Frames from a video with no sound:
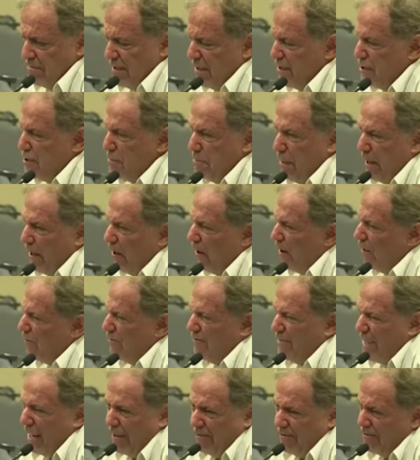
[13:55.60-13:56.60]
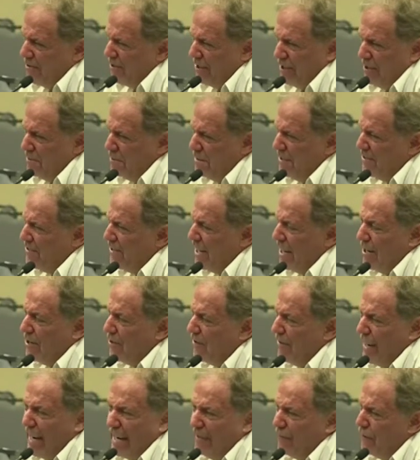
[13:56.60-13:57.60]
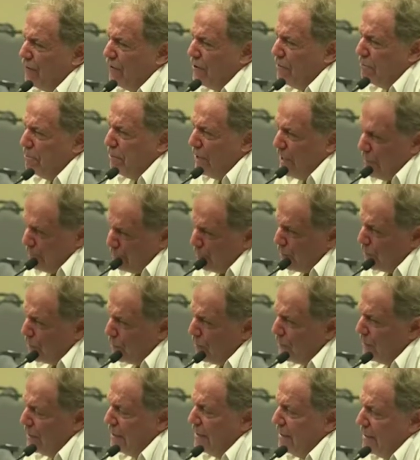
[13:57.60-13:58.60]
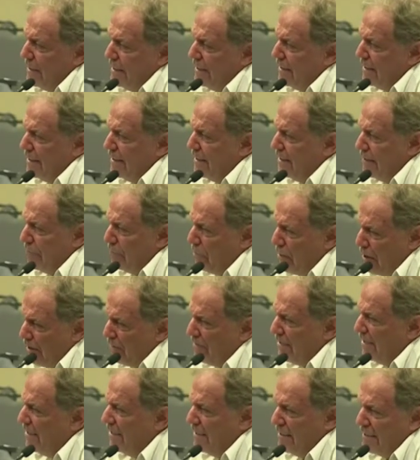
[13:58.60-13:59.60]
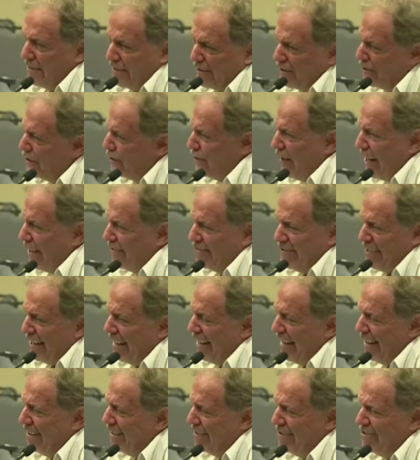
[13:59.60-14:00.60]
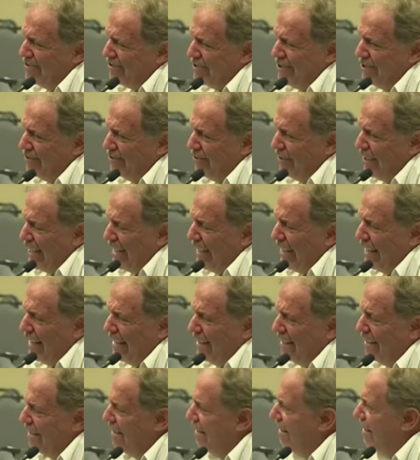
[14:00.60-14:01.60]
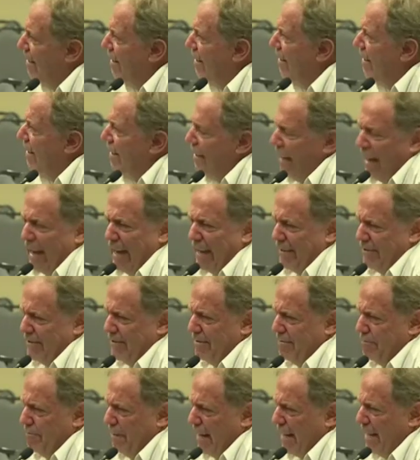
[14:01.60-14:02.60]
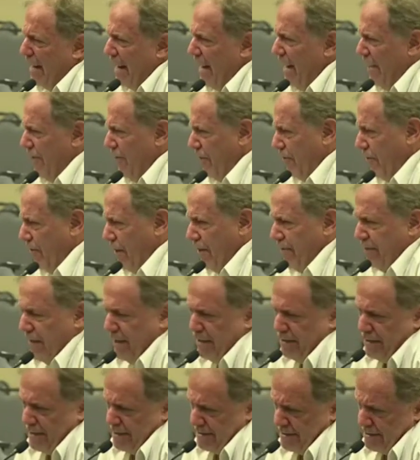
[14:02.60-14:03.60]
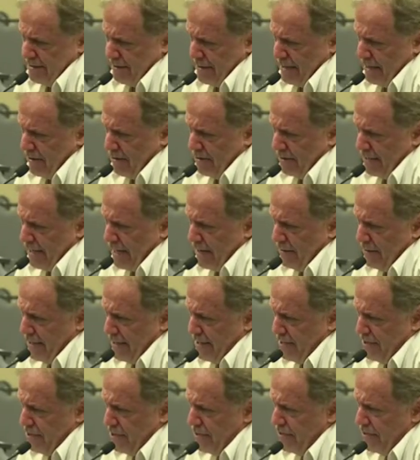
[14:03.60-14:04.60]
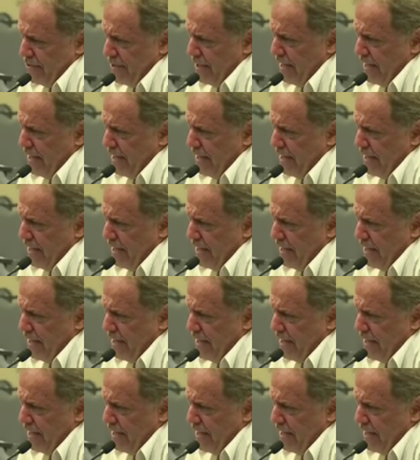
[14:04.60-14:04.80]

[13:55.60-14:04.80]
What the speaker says: spin-offs don't seem to be so great for the people. The poverty, the dysfunctionality is still there. MacArthur River, there's ongoing issues